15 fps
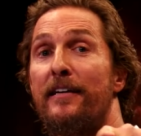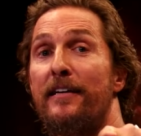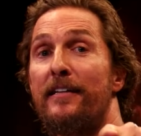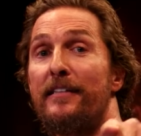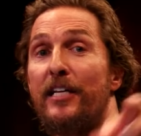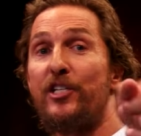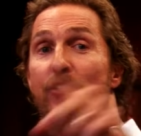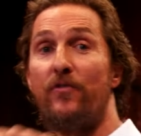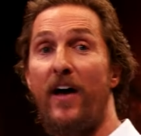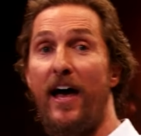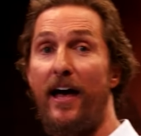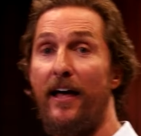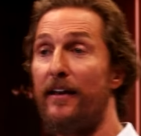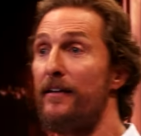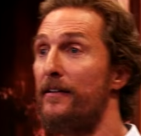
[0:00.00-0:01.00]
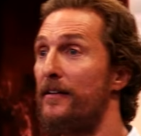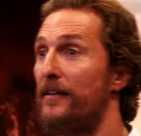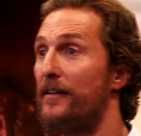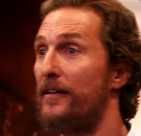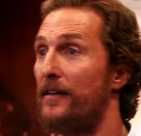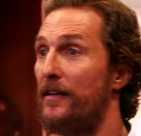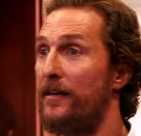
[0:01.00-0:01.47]
that you've had
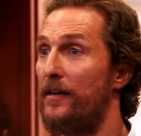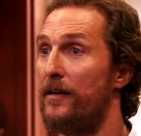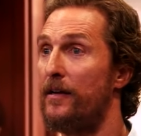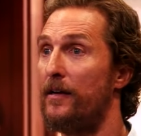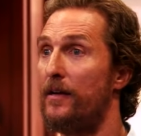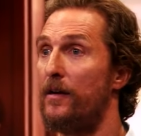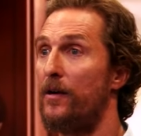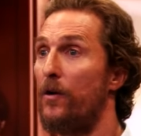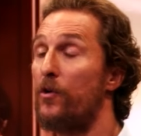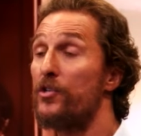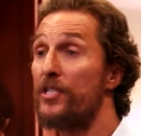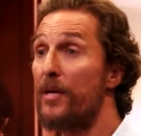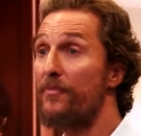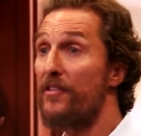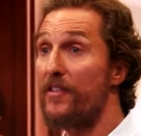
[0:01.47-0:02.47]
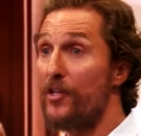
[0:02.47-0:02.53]
or something that